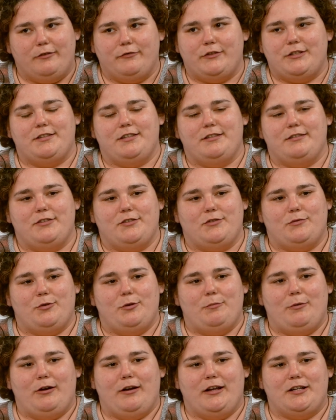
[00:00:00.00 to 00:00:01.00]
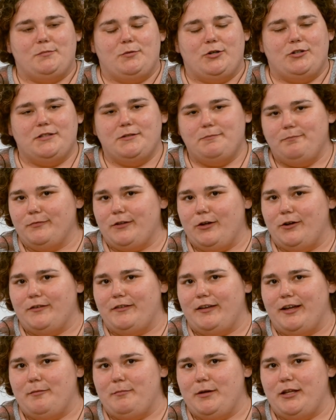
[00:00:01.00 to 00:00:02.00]
of us in this room are experts on
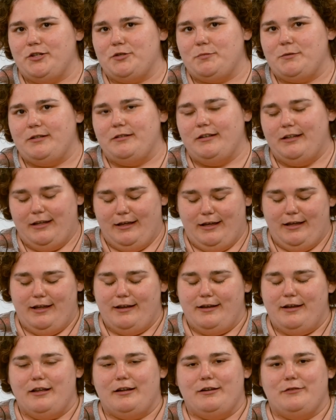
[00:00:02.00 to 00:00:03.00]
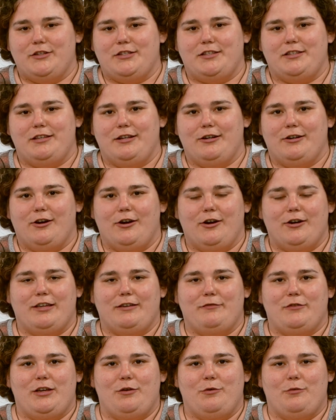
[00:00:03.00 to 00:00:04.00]
time management. None of us here are
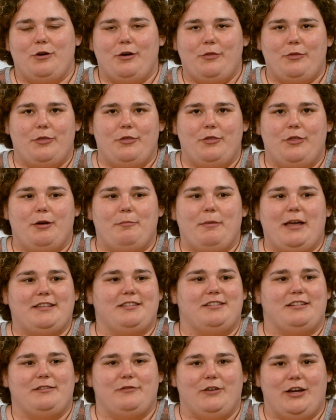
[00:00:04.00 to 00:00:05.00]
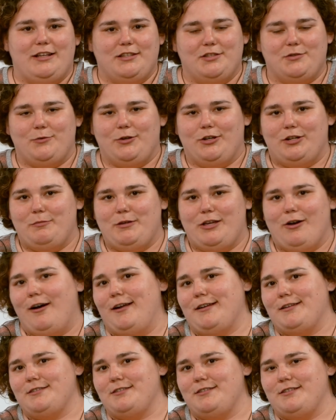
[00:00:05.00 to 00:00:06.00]
giving the best advice. We're going to be
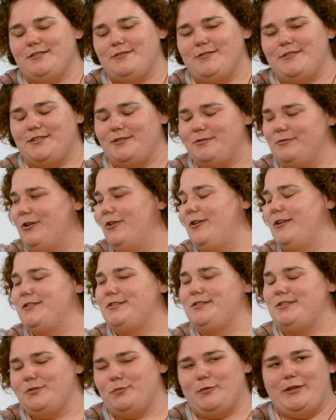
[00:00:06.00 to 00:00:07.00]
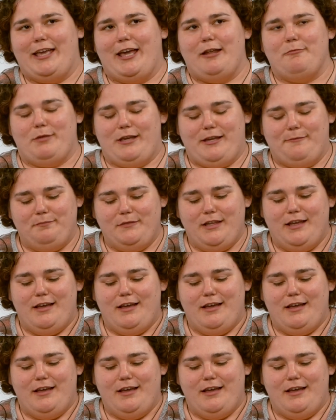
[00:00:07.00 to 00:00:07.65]
honest, or as honest as we can be,